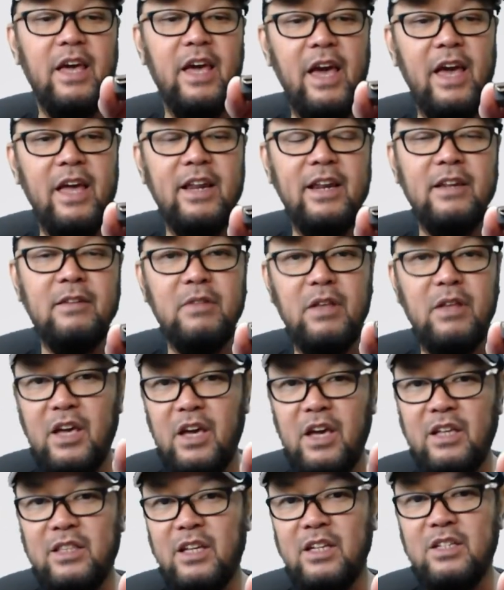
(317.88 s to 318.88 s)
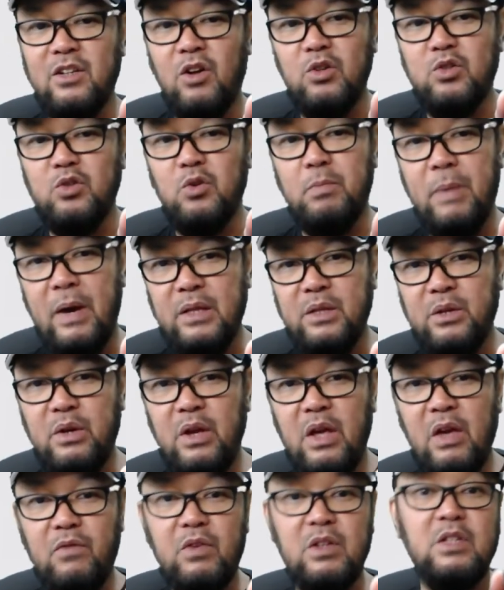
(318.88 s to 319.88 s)
and it is also better
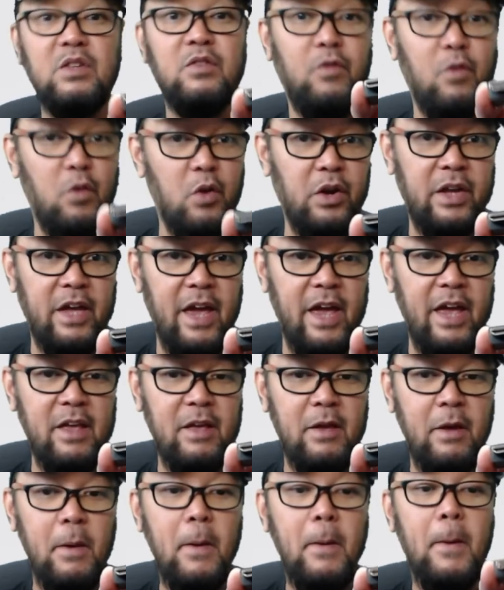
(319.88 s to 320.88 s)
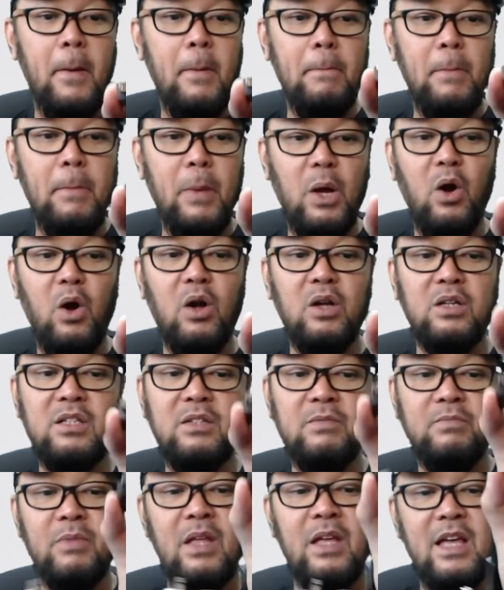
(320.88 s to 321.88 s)
if it's four K
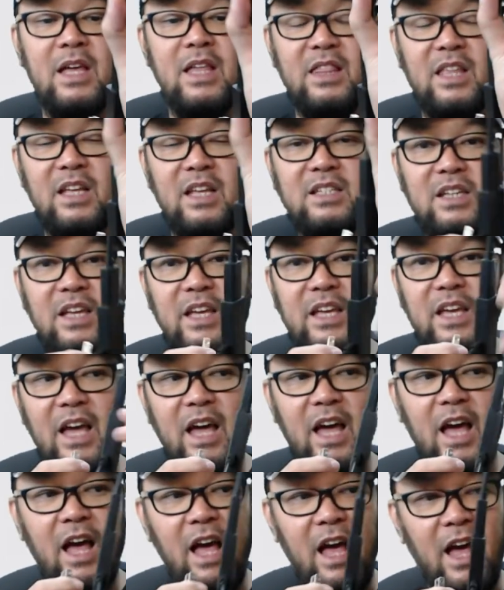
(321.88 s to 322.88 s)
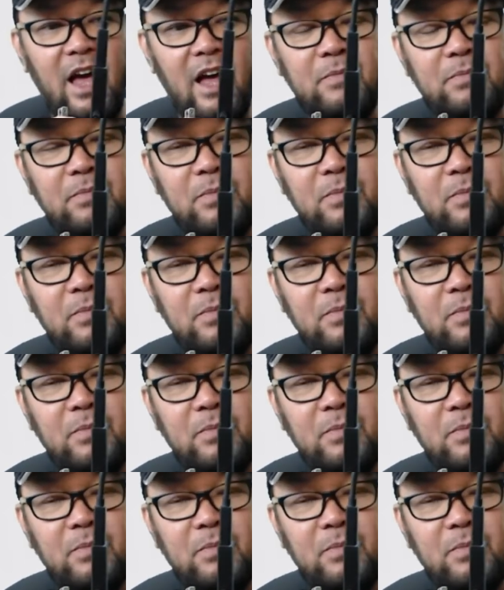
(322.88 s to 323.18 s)
because this uh,